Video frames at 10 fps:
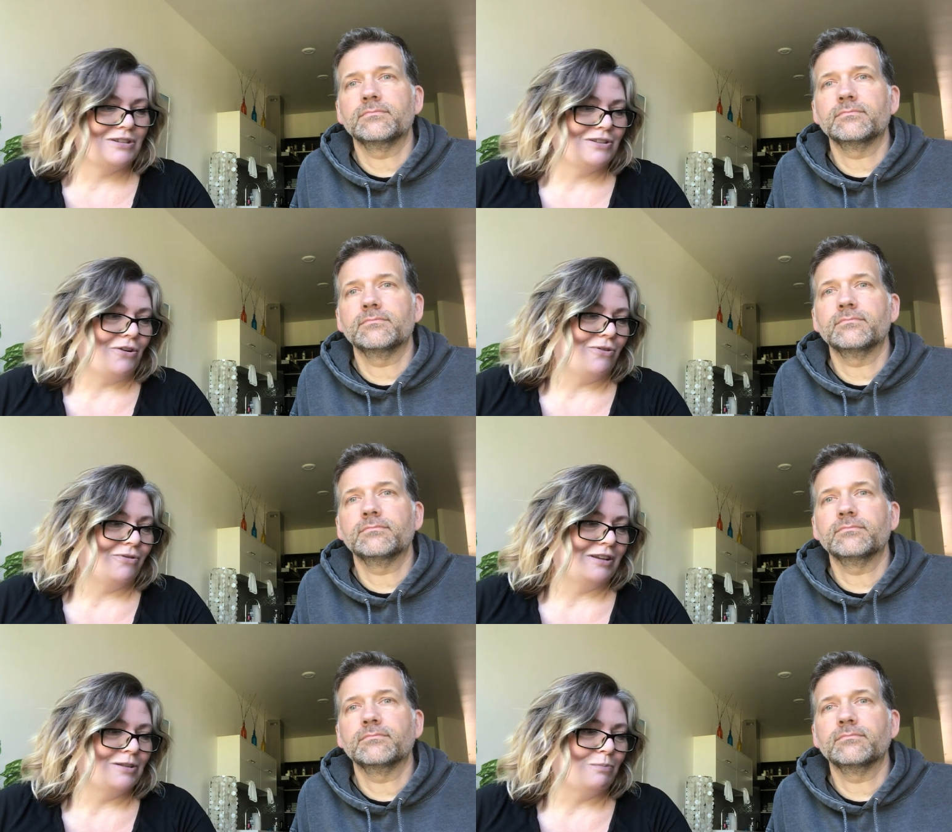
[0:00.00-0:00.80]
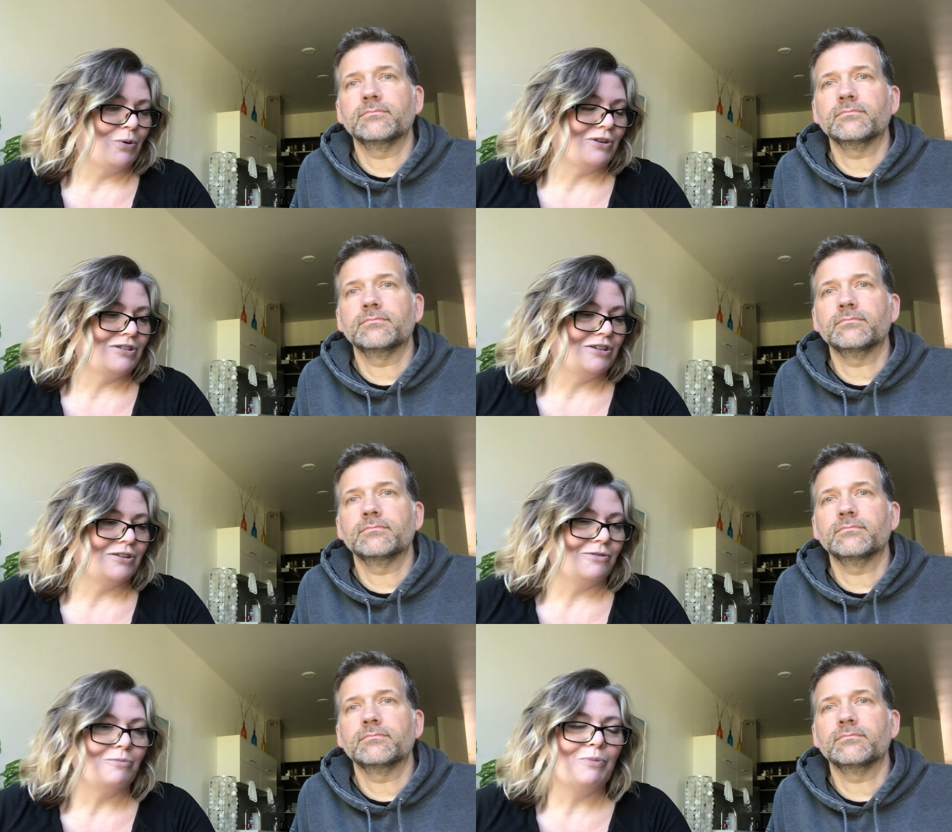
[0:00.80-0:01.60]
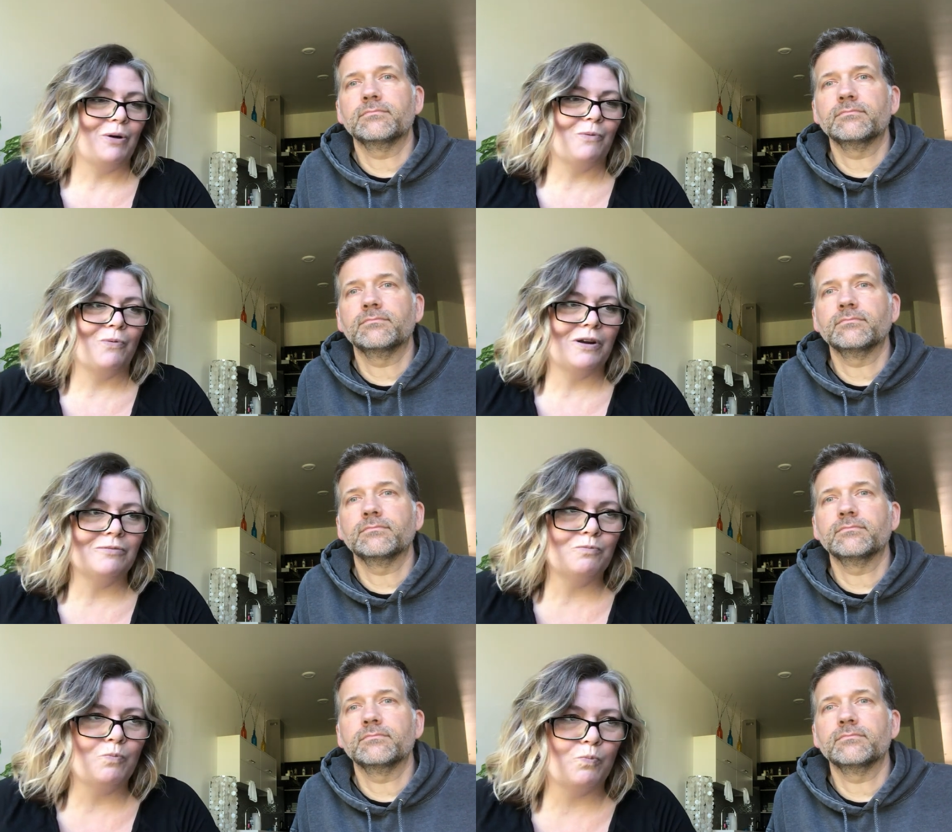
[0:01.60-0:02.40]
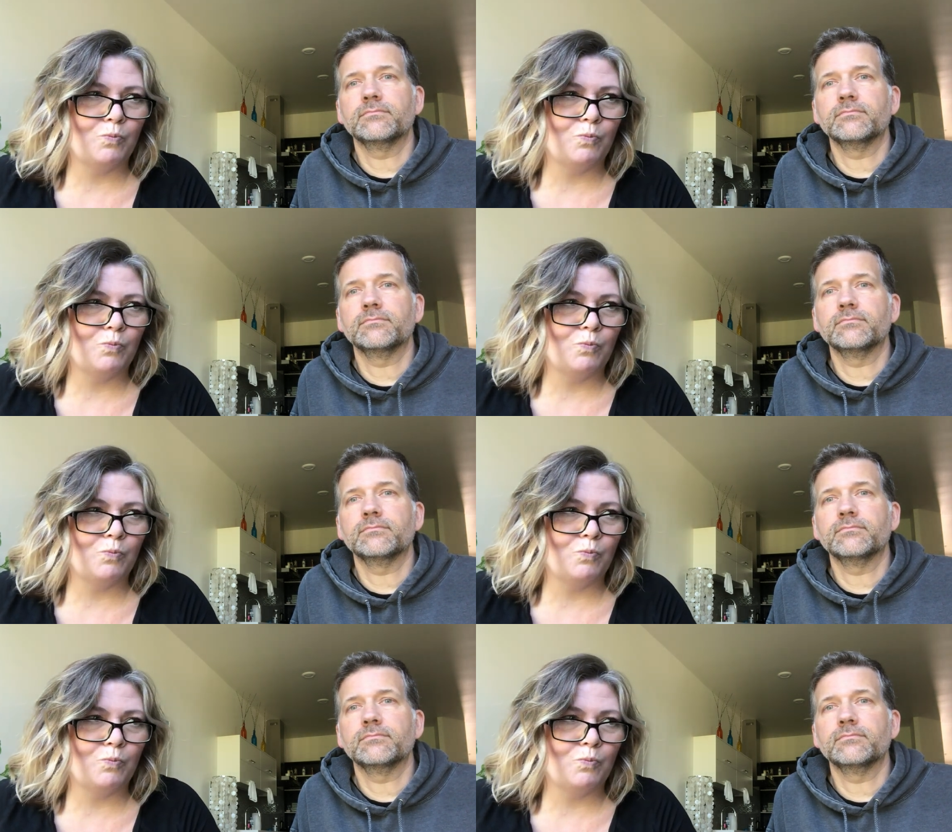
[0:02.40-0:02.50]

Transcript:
Speaker 1: So that's important to do. But one